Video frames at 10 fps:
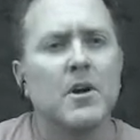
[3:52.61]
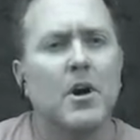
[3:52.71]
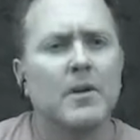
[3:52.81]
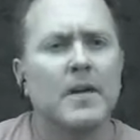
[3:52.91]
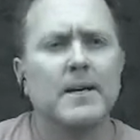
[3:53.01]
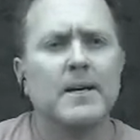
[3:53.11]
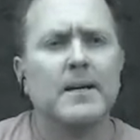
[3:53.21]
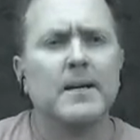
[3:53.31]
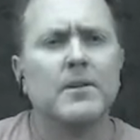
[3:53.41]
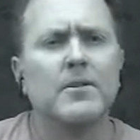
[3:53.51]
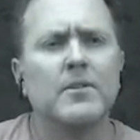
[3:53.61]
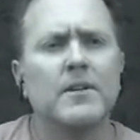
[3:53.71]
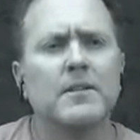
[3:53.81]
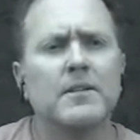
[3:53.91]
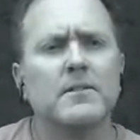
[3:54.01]
Okay, other
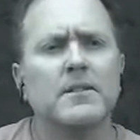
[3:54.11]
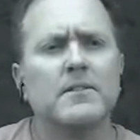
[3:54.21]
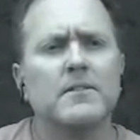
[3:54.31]
things, let's